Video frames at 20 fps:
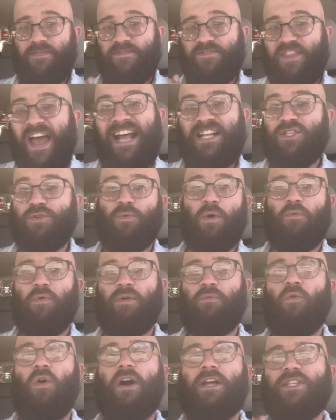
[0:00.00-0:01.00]
That's what
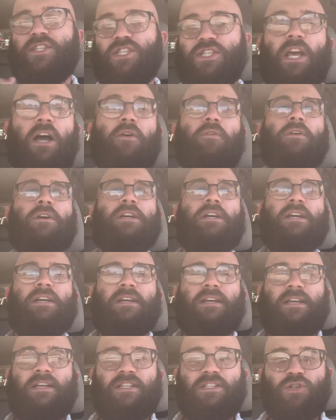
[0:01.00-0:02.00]
we want. So,
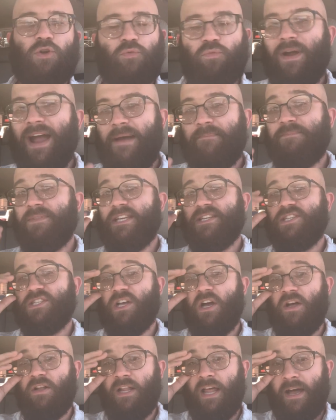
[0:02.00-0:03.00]
to wrap this
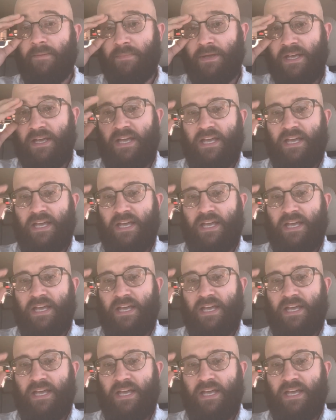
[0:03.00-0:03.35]
all up,